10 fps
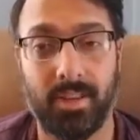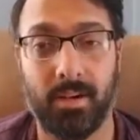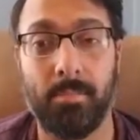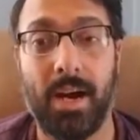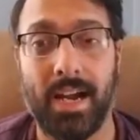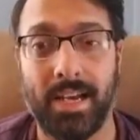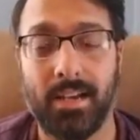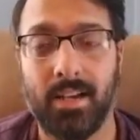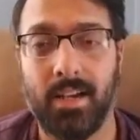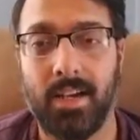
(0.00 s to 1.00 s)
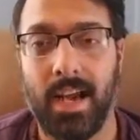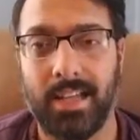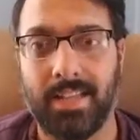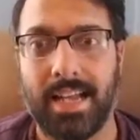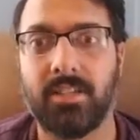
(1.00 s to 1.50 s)
mind. And
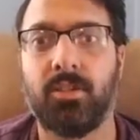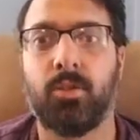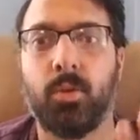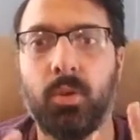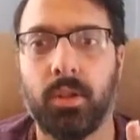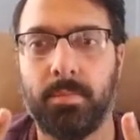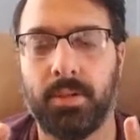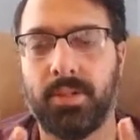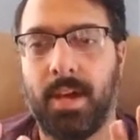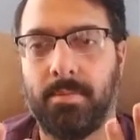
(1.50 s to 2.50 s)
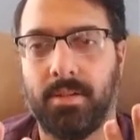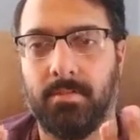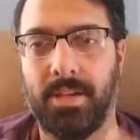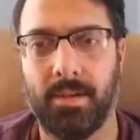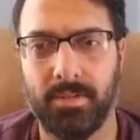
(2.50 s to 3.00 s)
that's a truer perception,
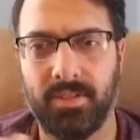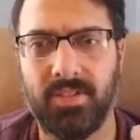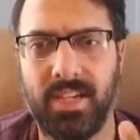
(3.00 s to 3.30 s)
being able to see